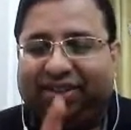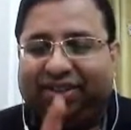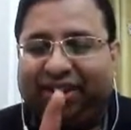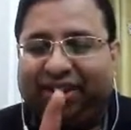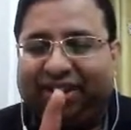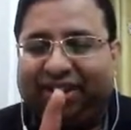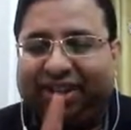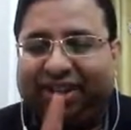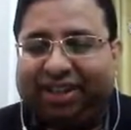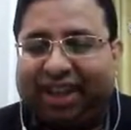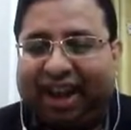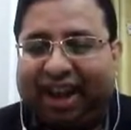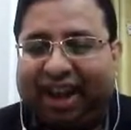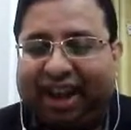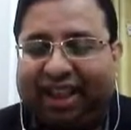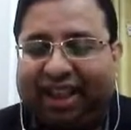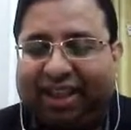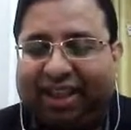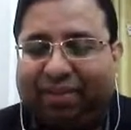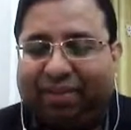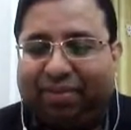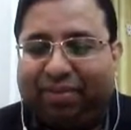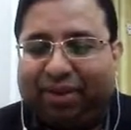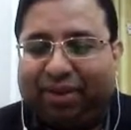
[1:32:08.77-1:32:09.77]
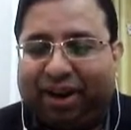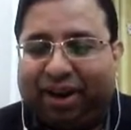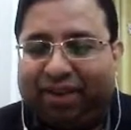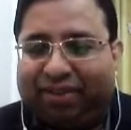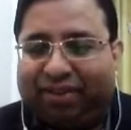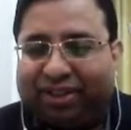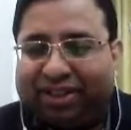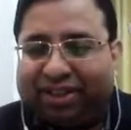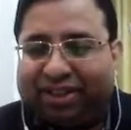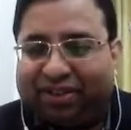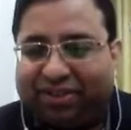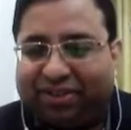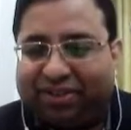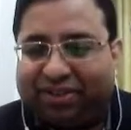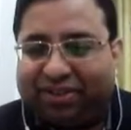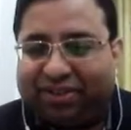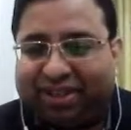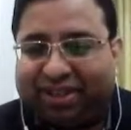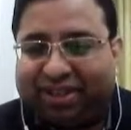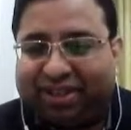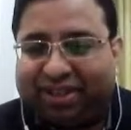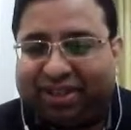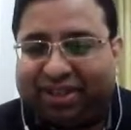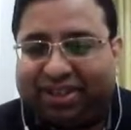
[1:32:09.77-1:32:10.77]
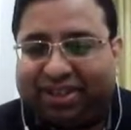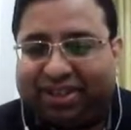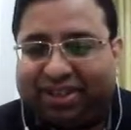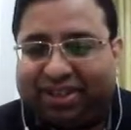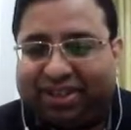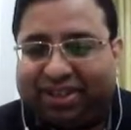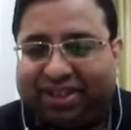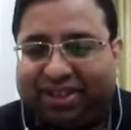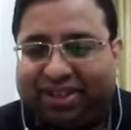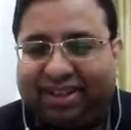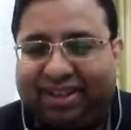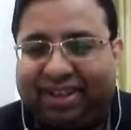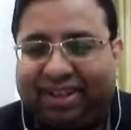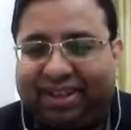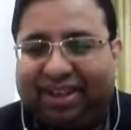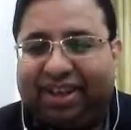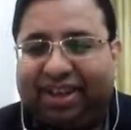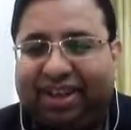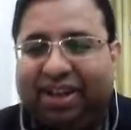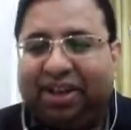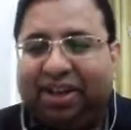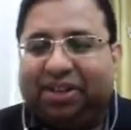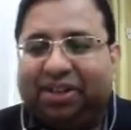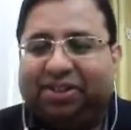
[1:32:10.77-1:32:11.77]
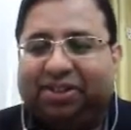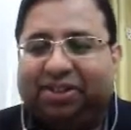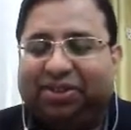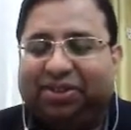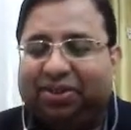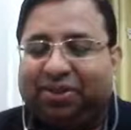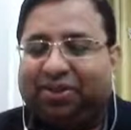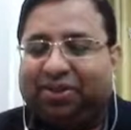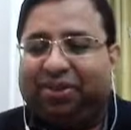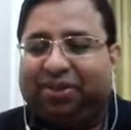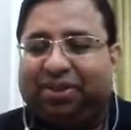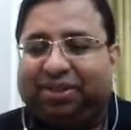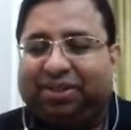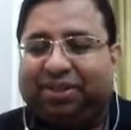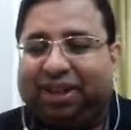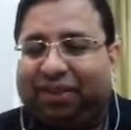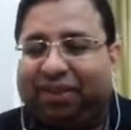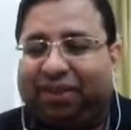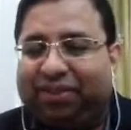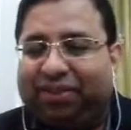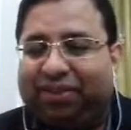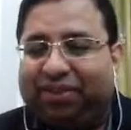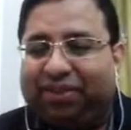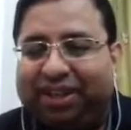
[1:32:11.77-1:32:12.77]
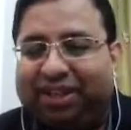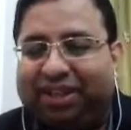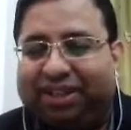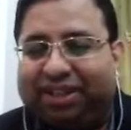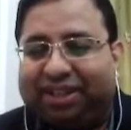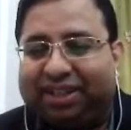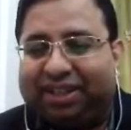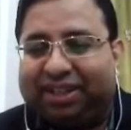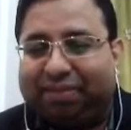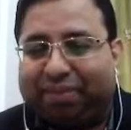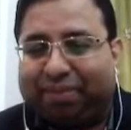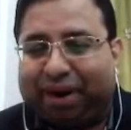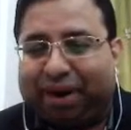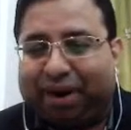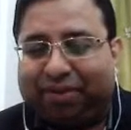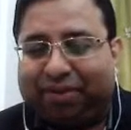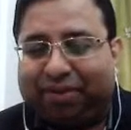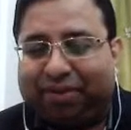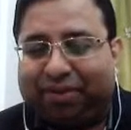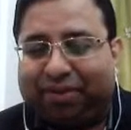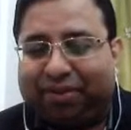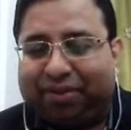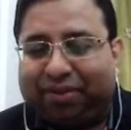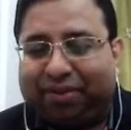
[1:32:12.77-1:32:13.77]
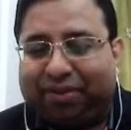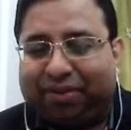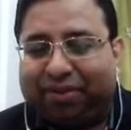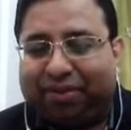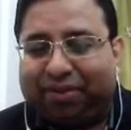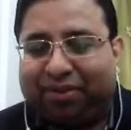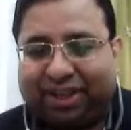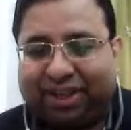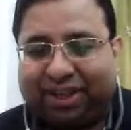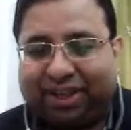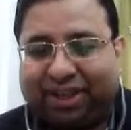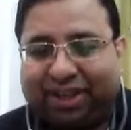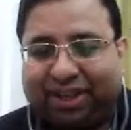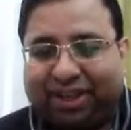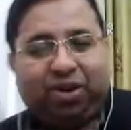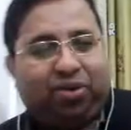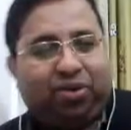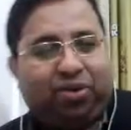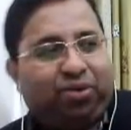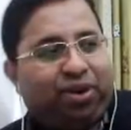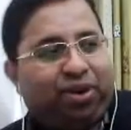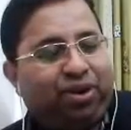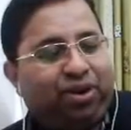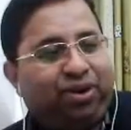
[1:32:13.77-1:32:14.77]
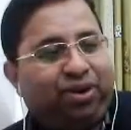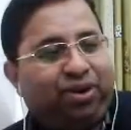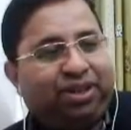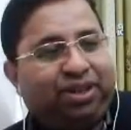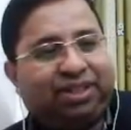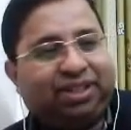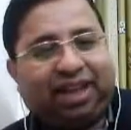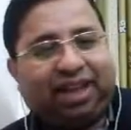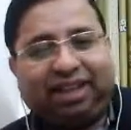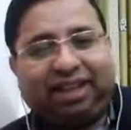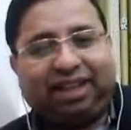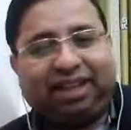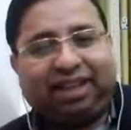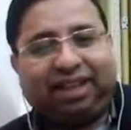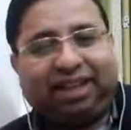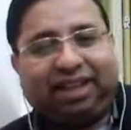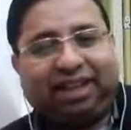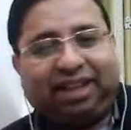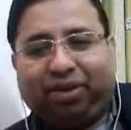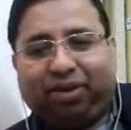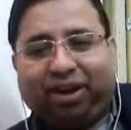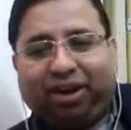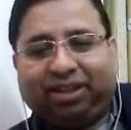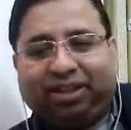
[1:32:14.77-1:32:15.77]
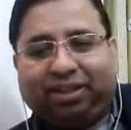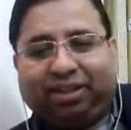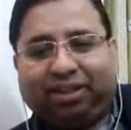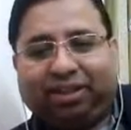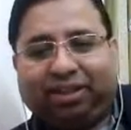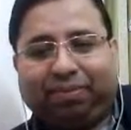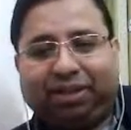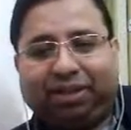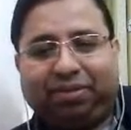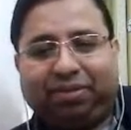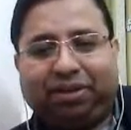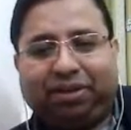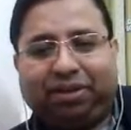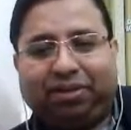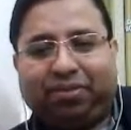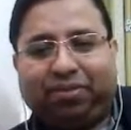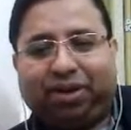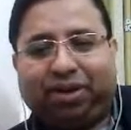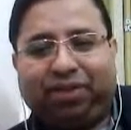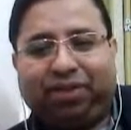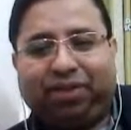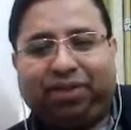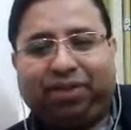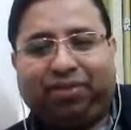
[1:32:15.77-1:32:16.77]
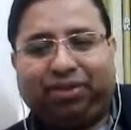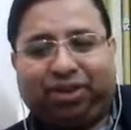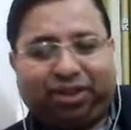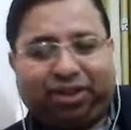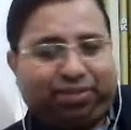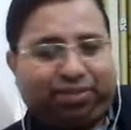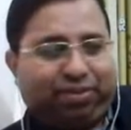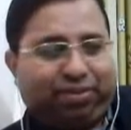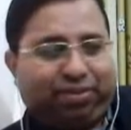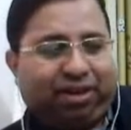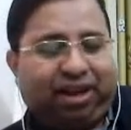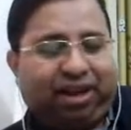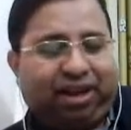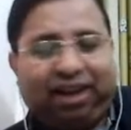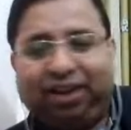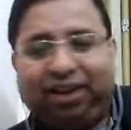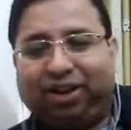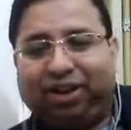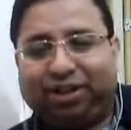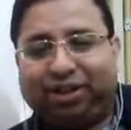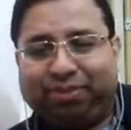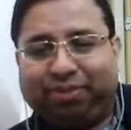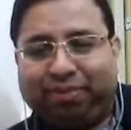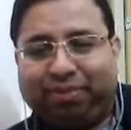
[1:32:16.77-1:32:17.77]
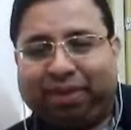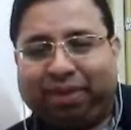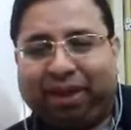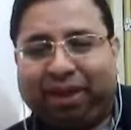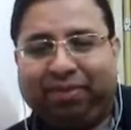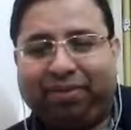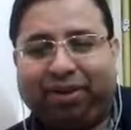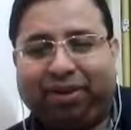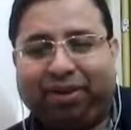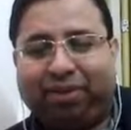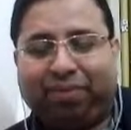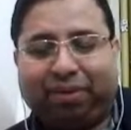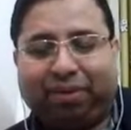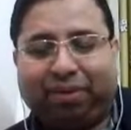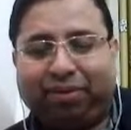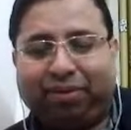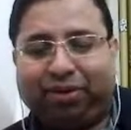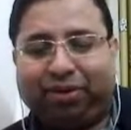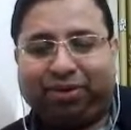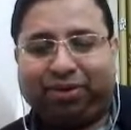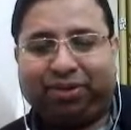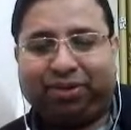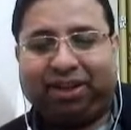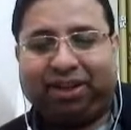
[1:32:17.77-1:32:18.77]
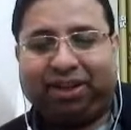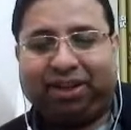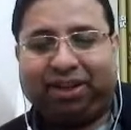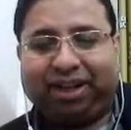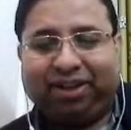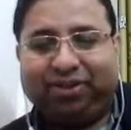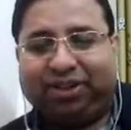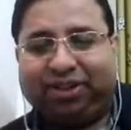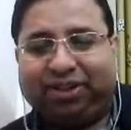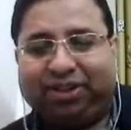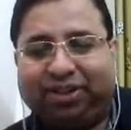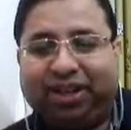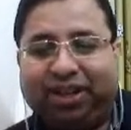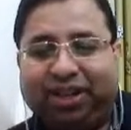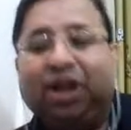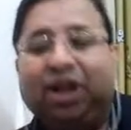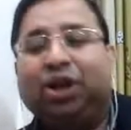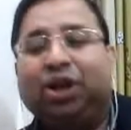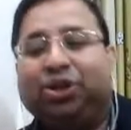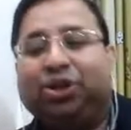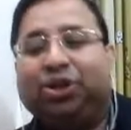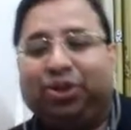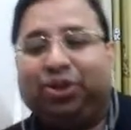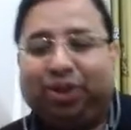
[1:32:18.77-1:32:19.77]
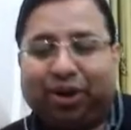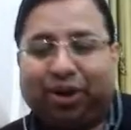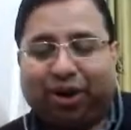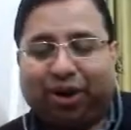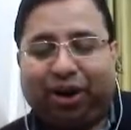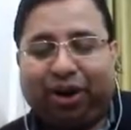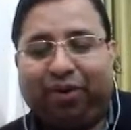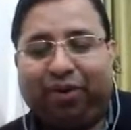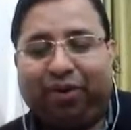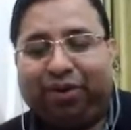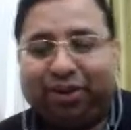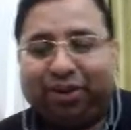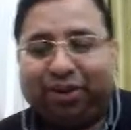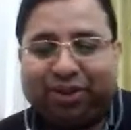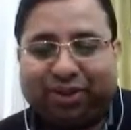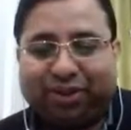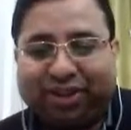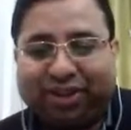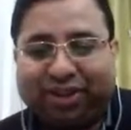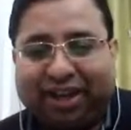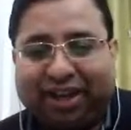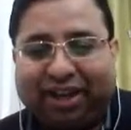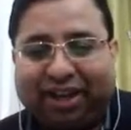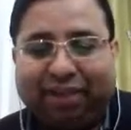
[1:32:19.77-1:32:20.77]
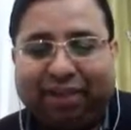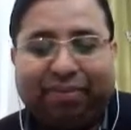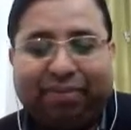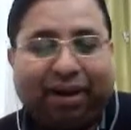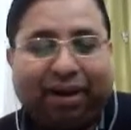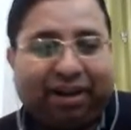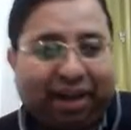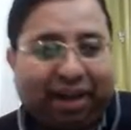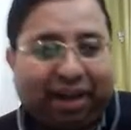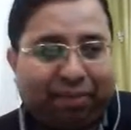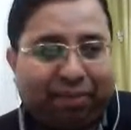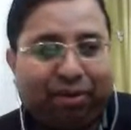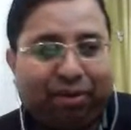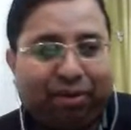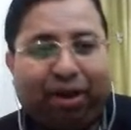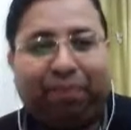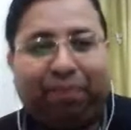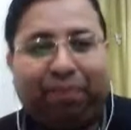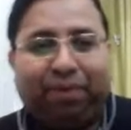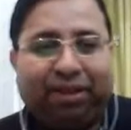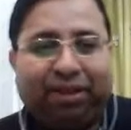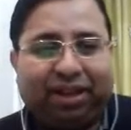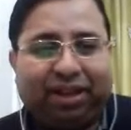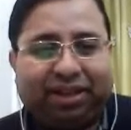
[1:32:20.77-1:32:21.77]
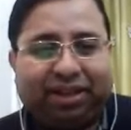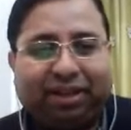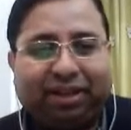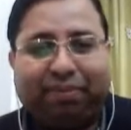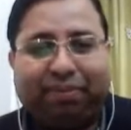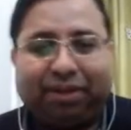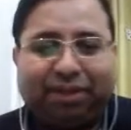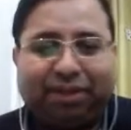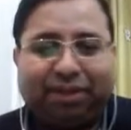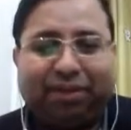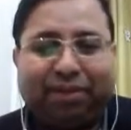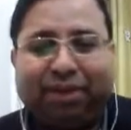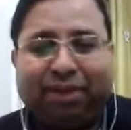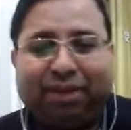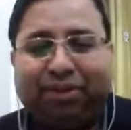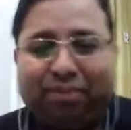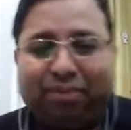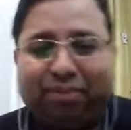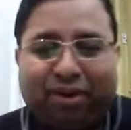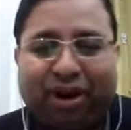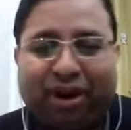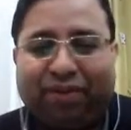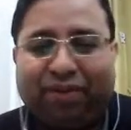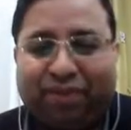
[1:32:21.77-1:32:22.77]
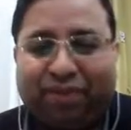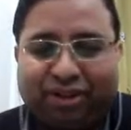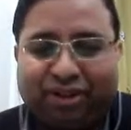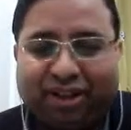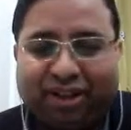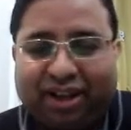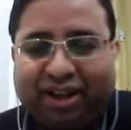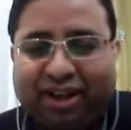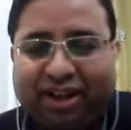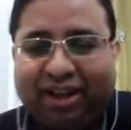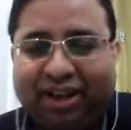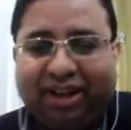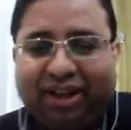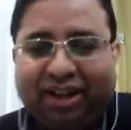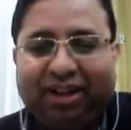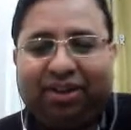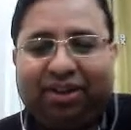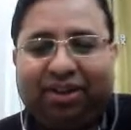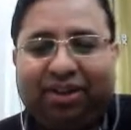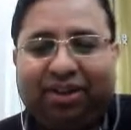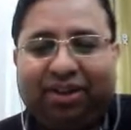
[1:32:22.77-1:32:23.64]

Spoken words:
So you are designing the model for the service industry. So service industry is a part of the society. When you design any model, supply chain management model for the hospital, any hospital, private or public hospital, they can use it. So you are contributing to the society by developing that supply chain management model for the